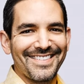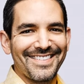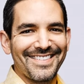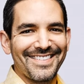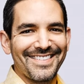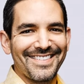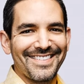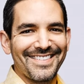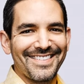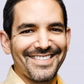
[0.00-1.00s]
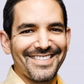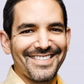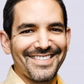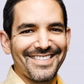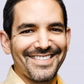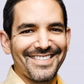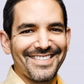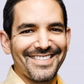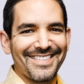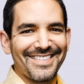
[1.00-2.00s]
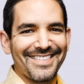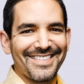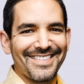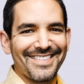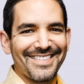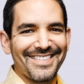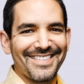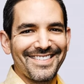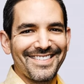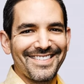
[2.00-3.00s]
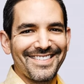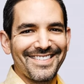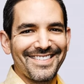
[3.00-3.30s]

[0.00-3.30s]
(no lip movement)